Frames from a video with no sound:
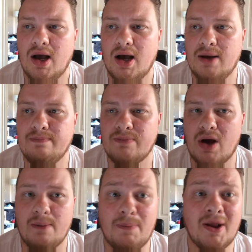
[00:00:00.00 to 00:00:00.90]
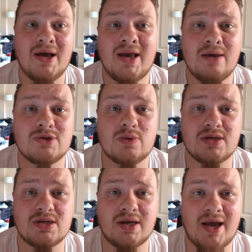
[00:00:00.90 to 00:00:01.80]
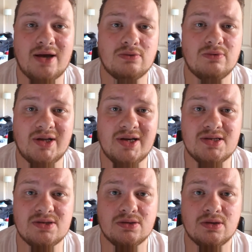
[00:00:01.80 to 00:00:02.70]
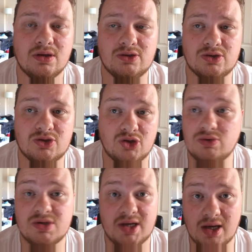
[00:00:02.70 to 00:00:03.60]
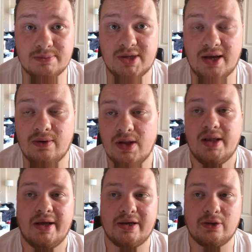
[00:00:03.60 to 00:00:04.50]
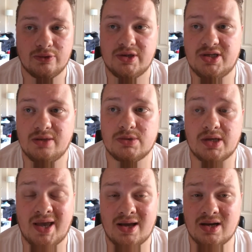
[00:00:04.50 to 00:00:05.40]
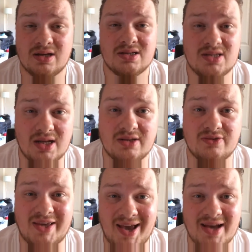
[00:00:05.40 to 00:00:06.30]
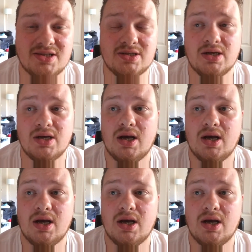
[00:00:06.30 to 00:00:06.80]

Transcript: I play a game as quick as I can on release, as soon as it comes out. I get all the achievements I can, and I sell it for cash.